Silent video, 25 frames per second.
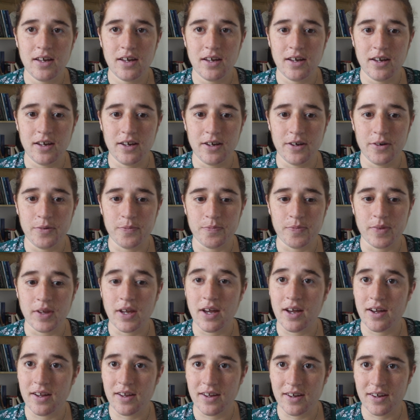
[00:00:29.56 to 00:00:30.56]

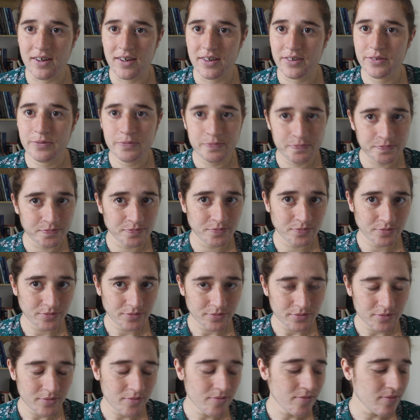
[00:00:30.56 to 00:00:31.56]
Han
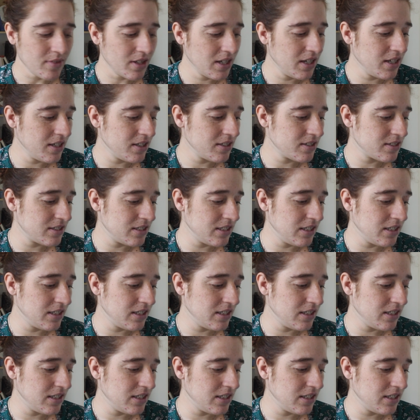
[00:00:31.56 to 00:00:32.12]
is